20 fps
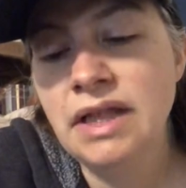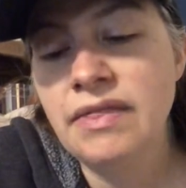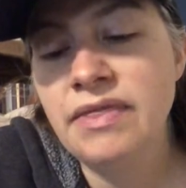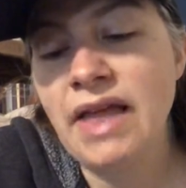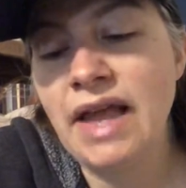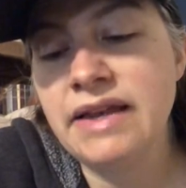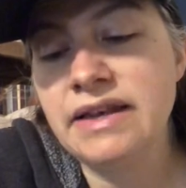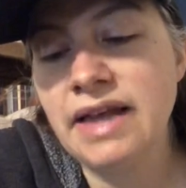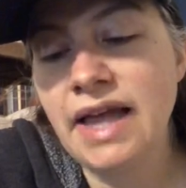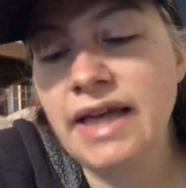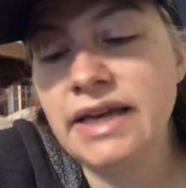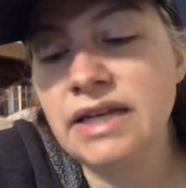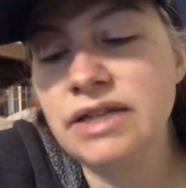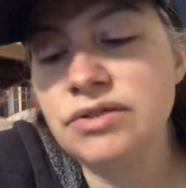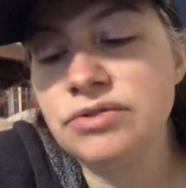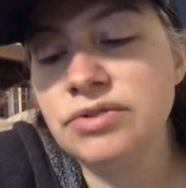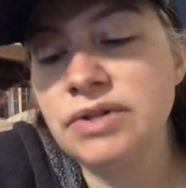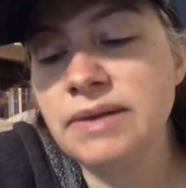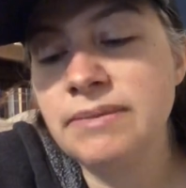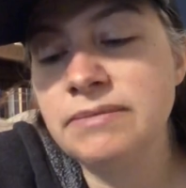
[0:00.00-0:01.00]
That night I
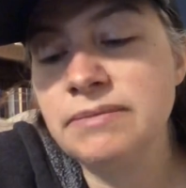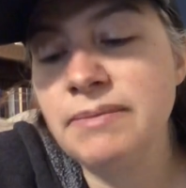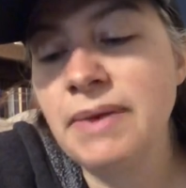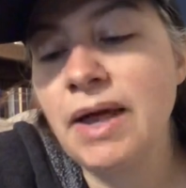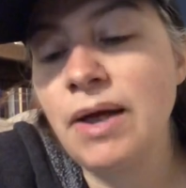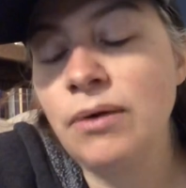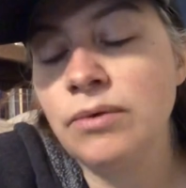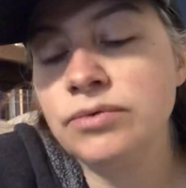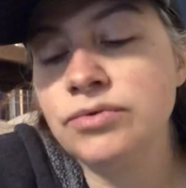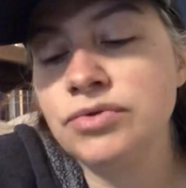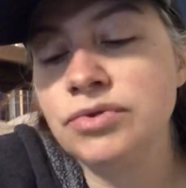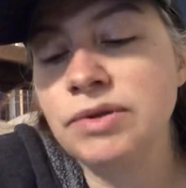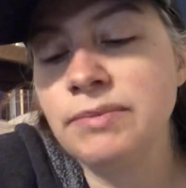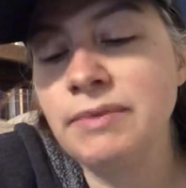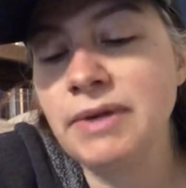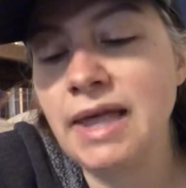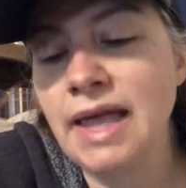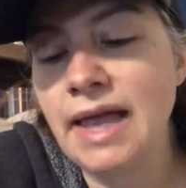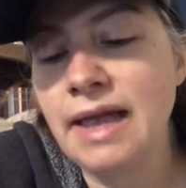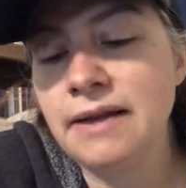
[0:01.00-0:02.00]
dreamed my old dream
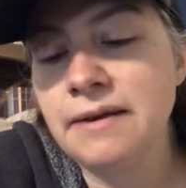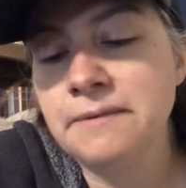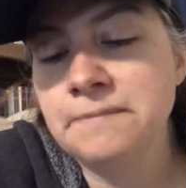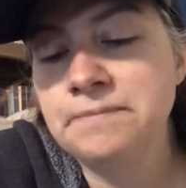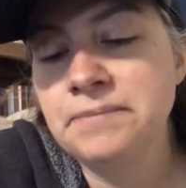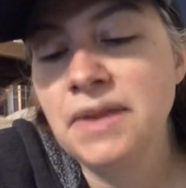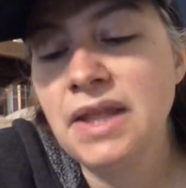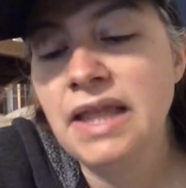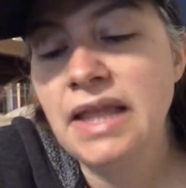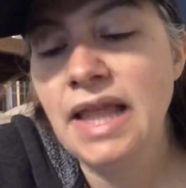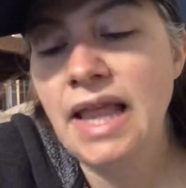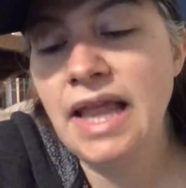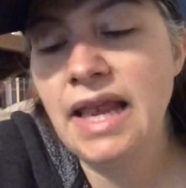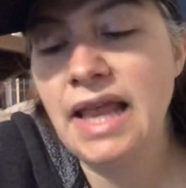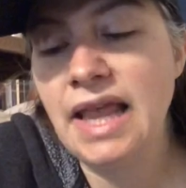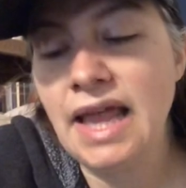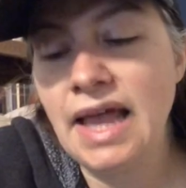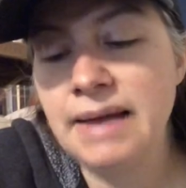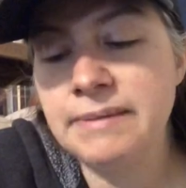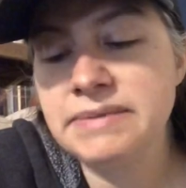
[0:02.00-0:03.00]
again. In
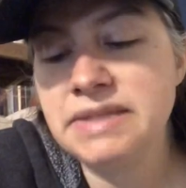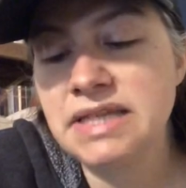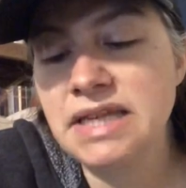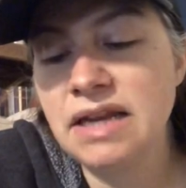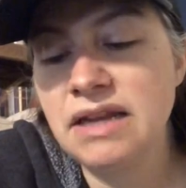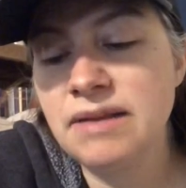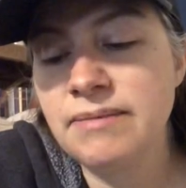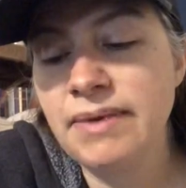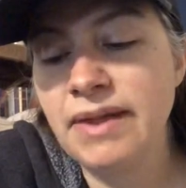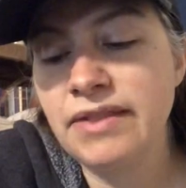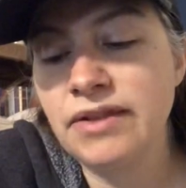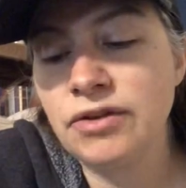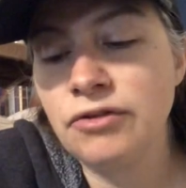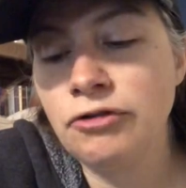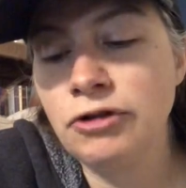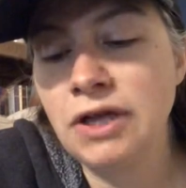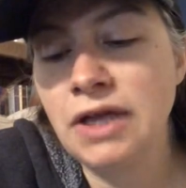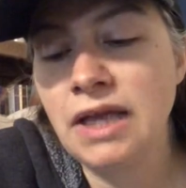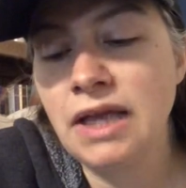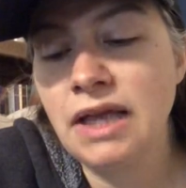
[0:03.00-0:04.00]
it, I'm standing by the
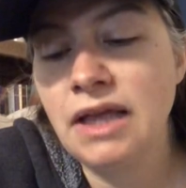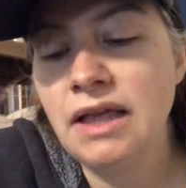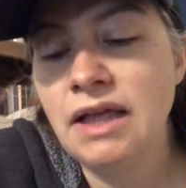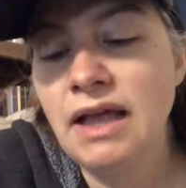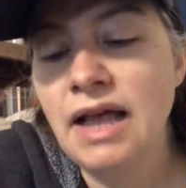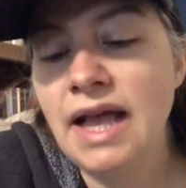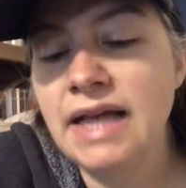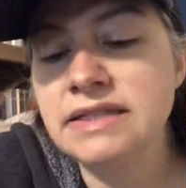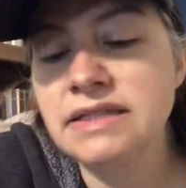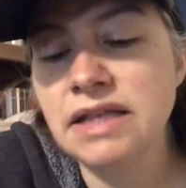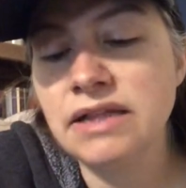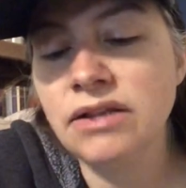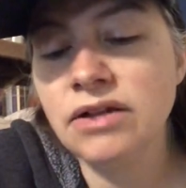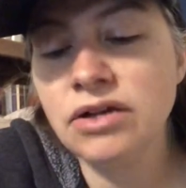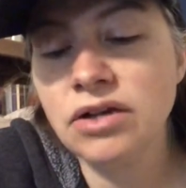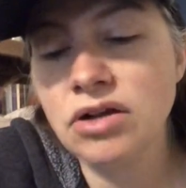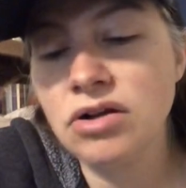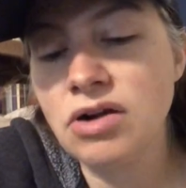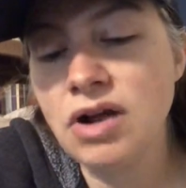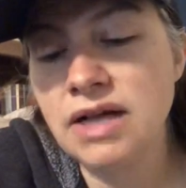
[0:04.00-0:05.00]
creek. As I
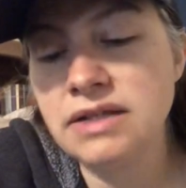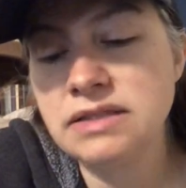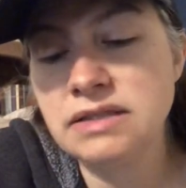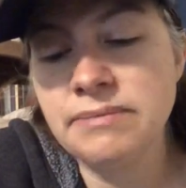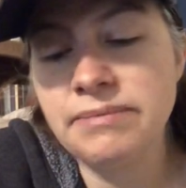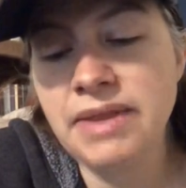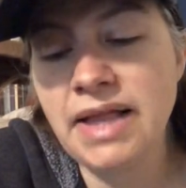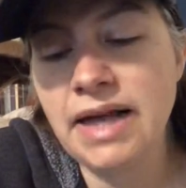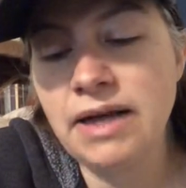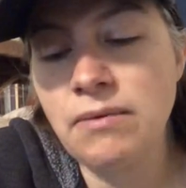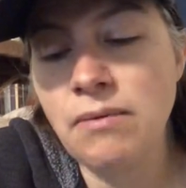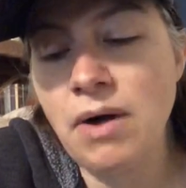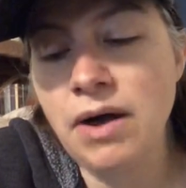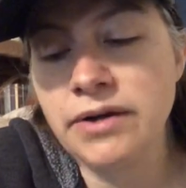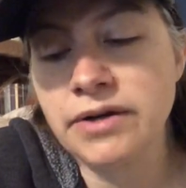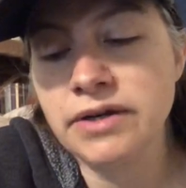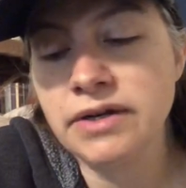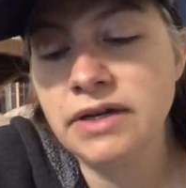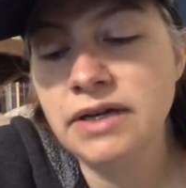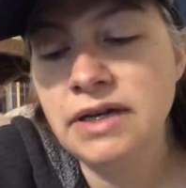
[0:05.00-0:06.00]
look across the black
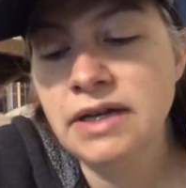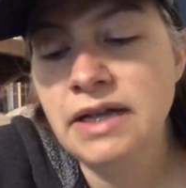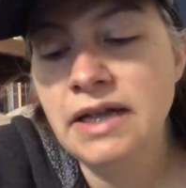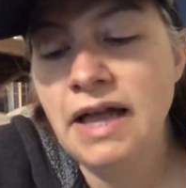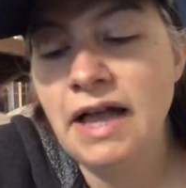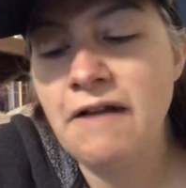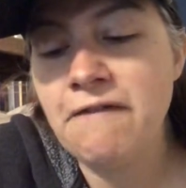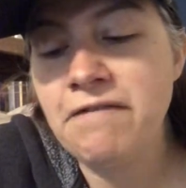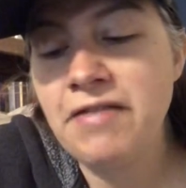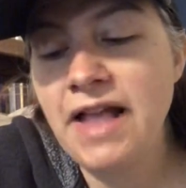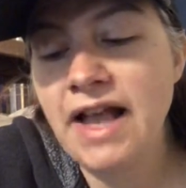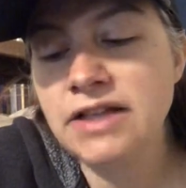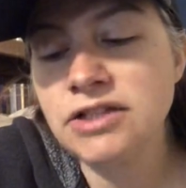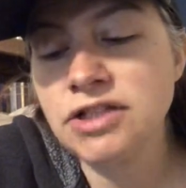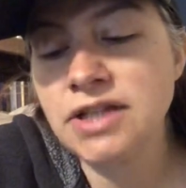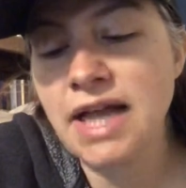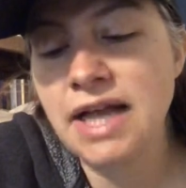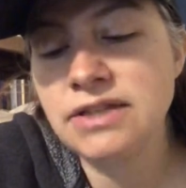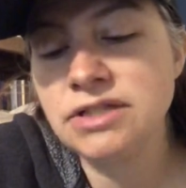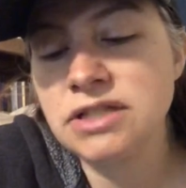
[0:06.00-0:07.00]
water, a flash
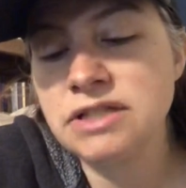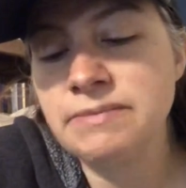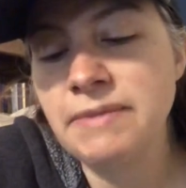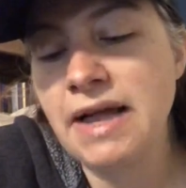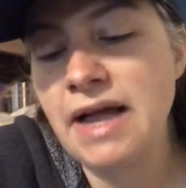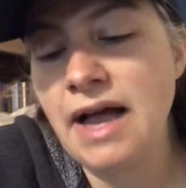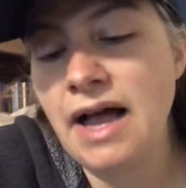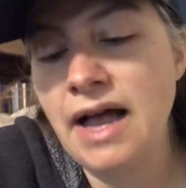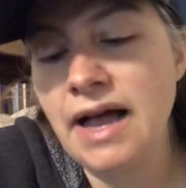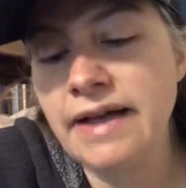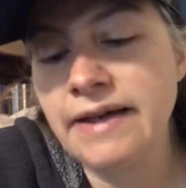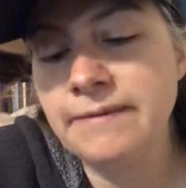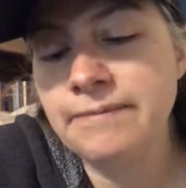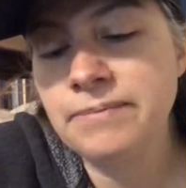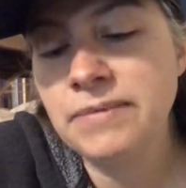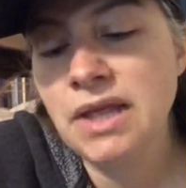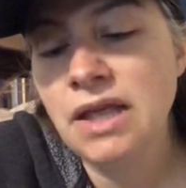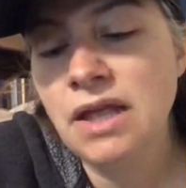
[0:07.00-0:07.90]
catches my eye.